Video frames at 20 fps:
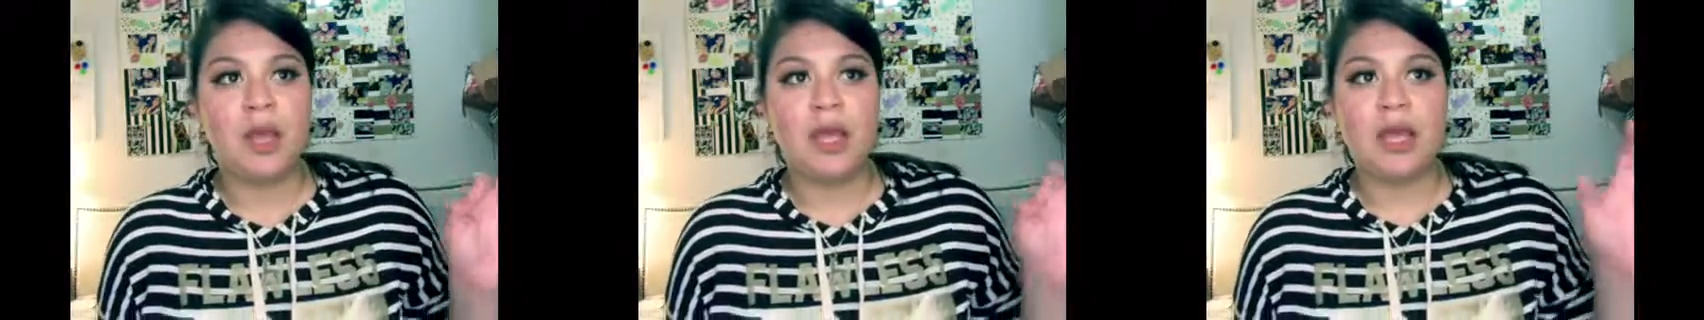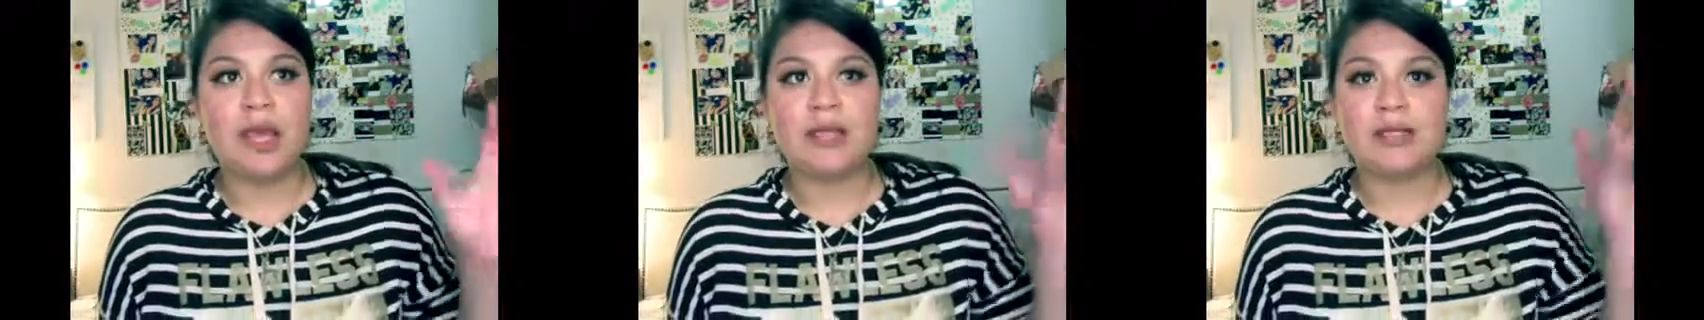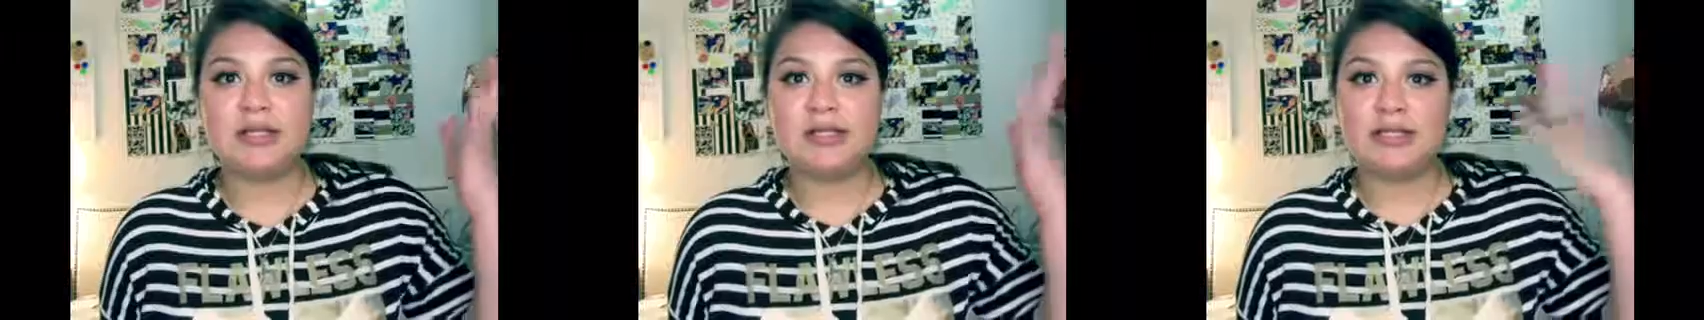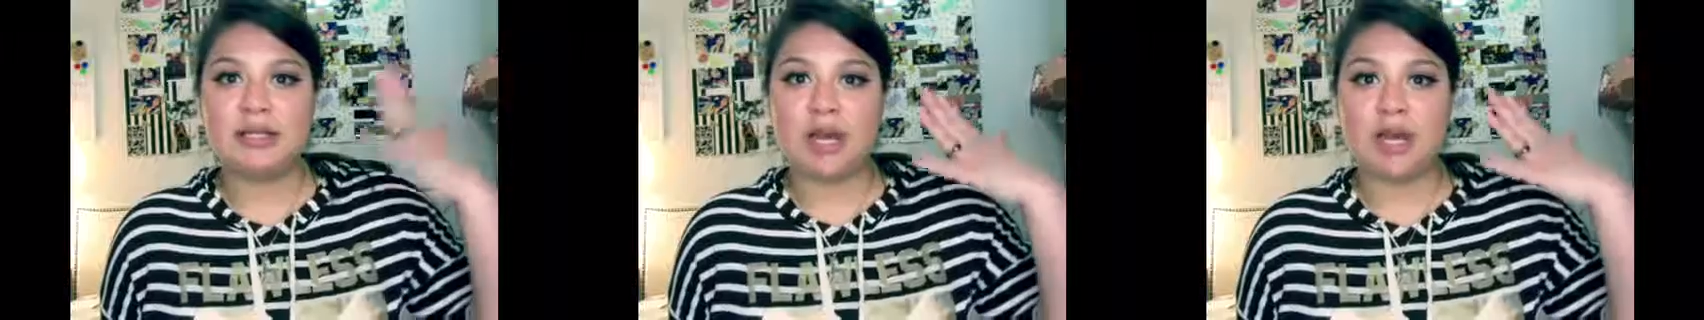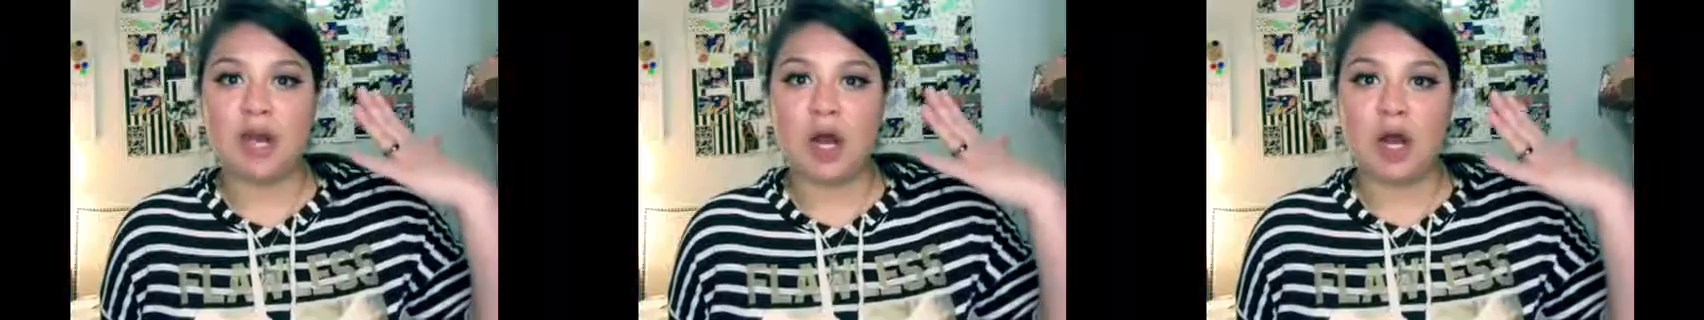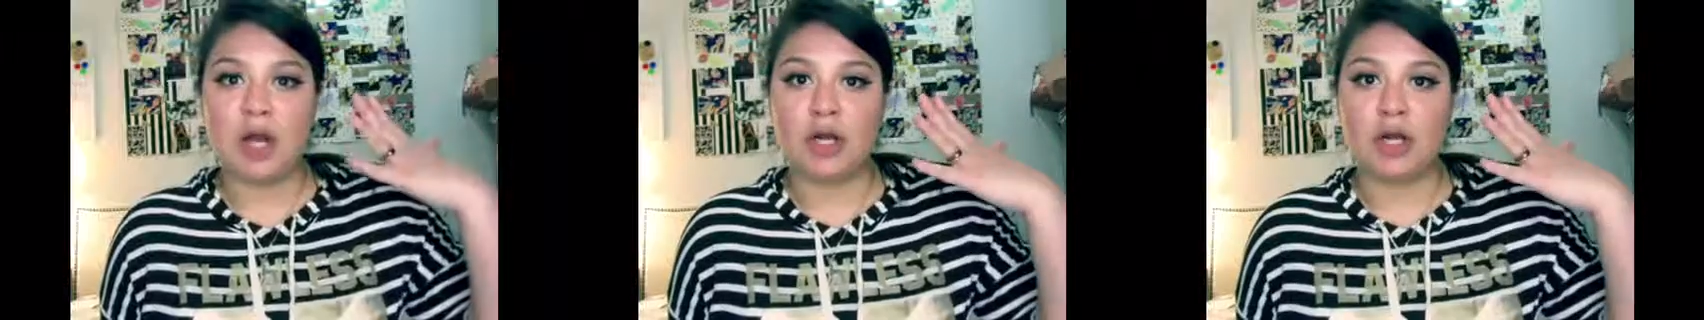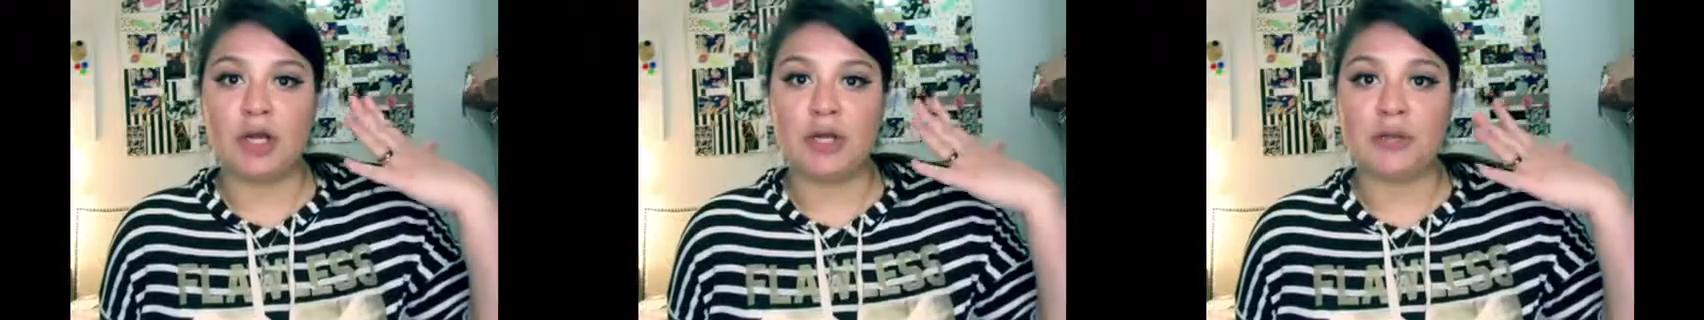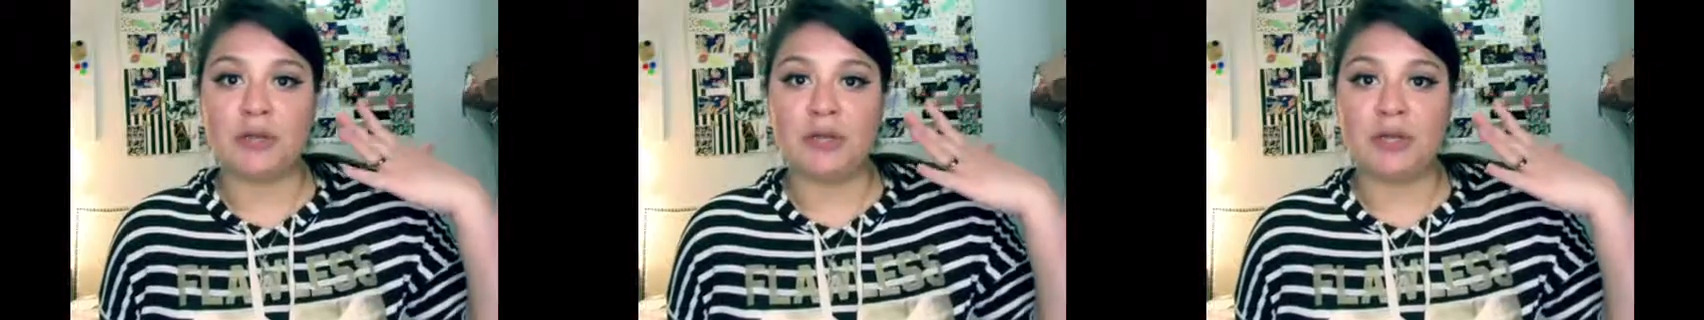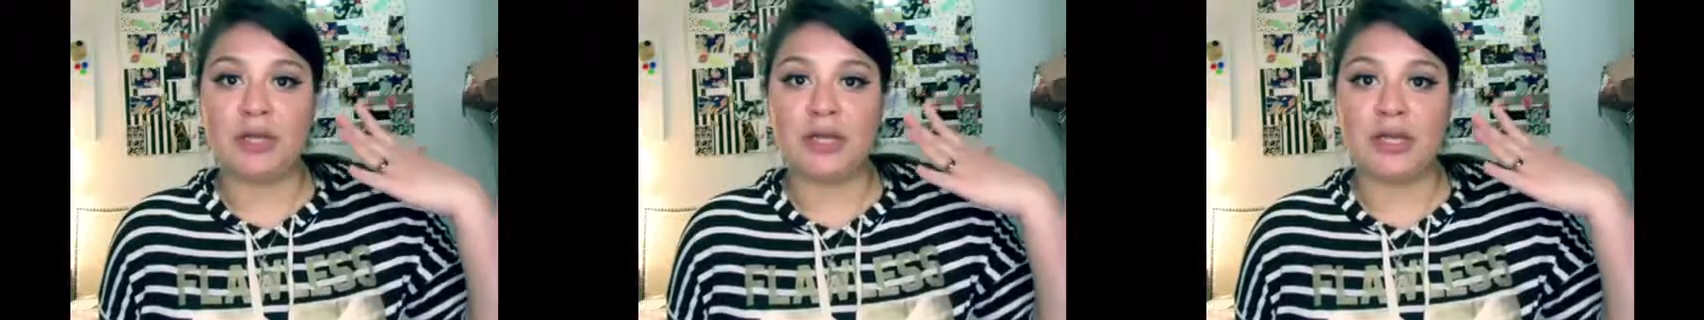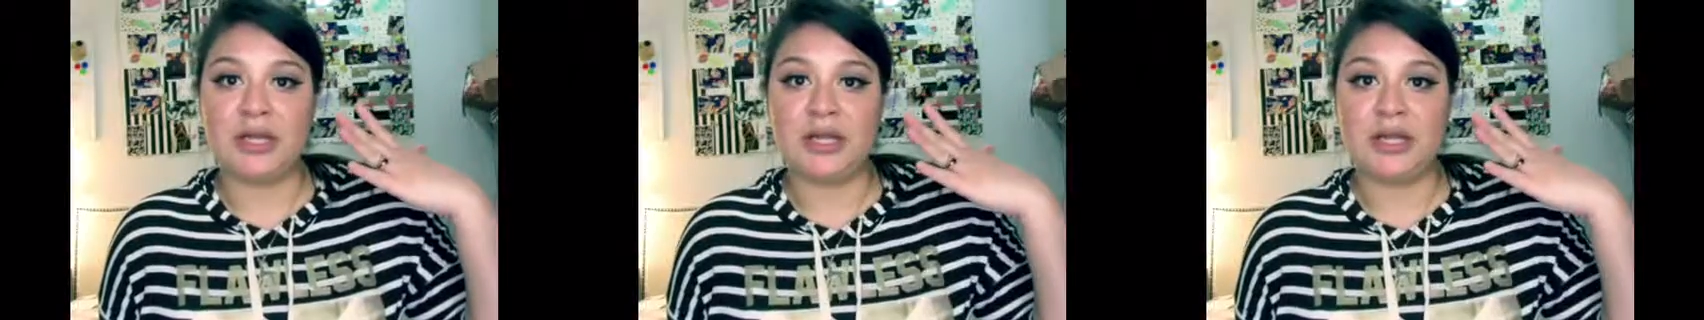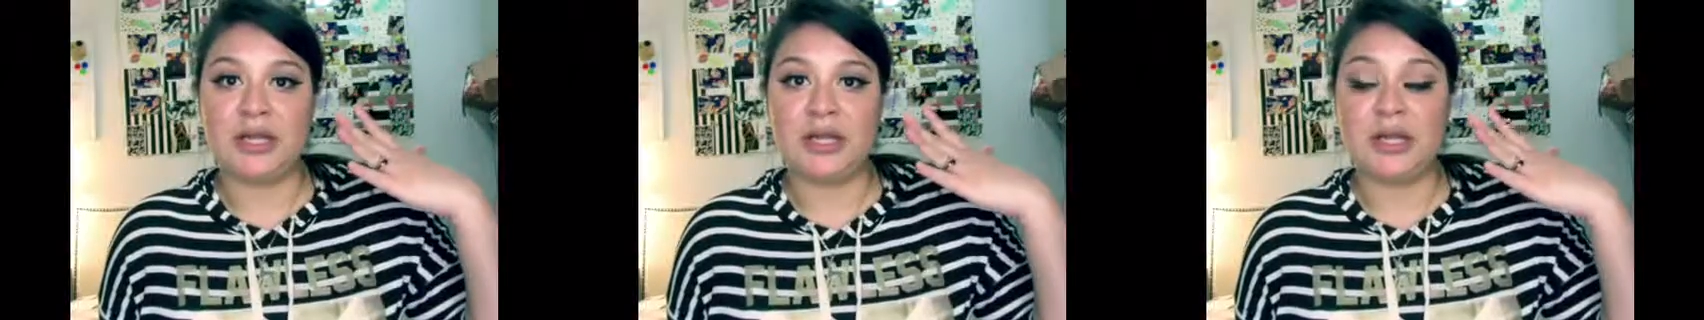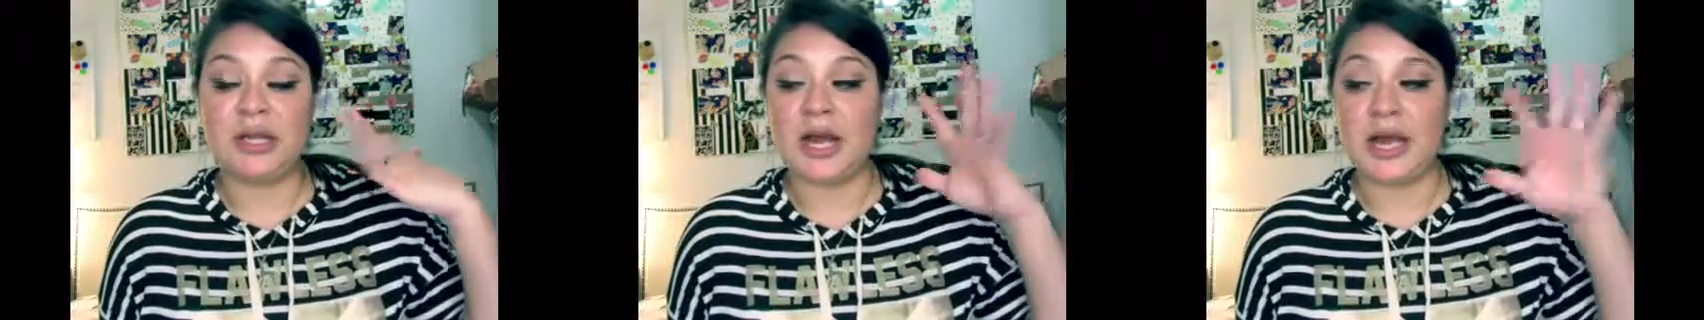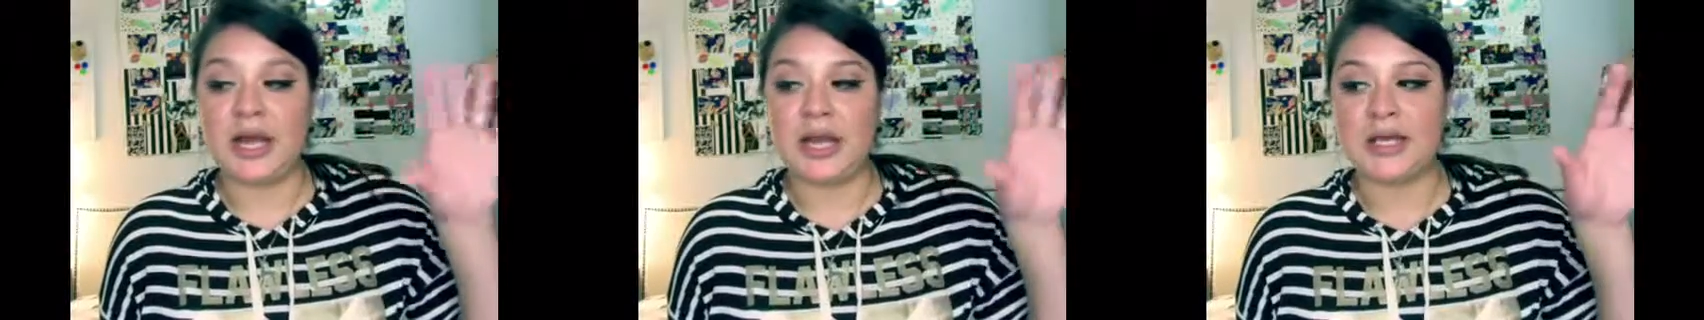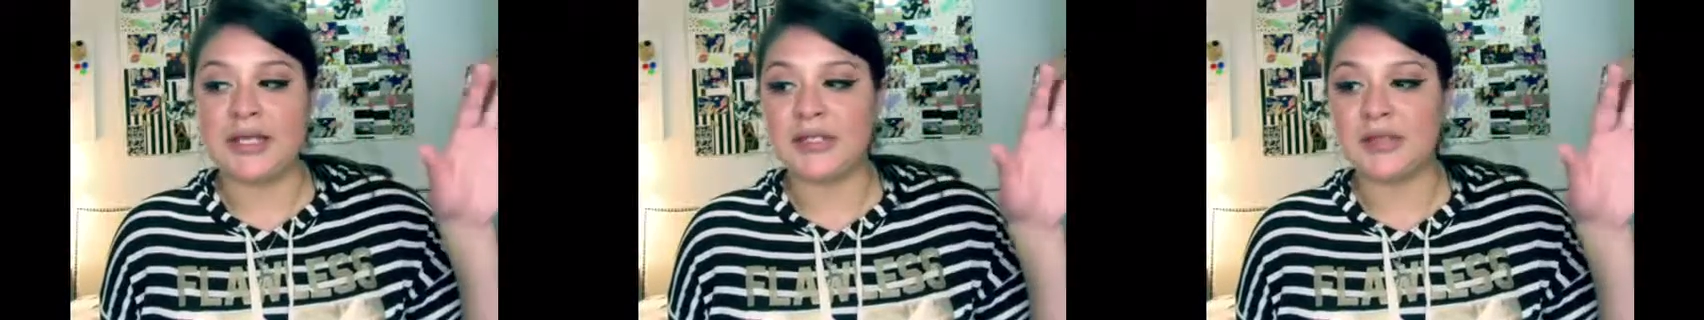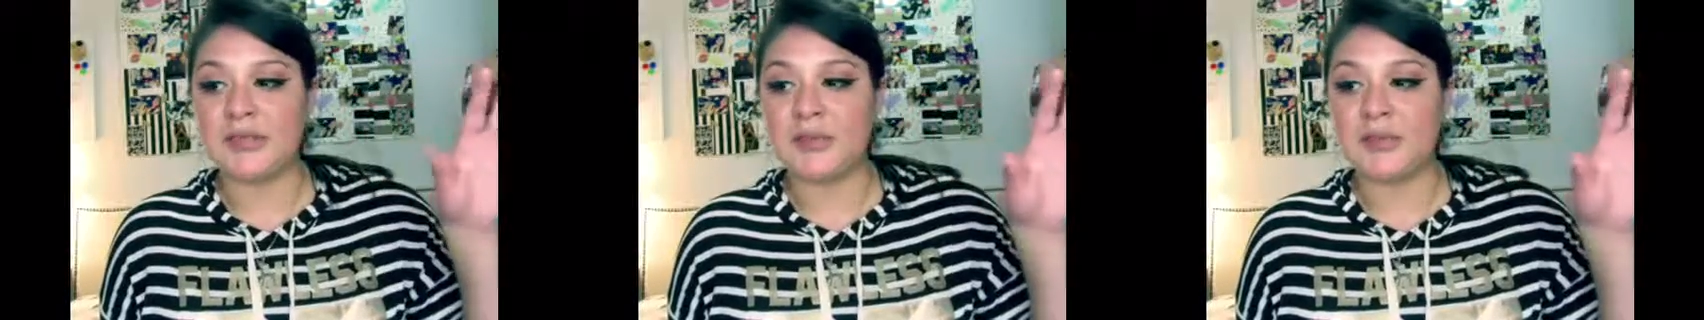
it stayed on completely nice,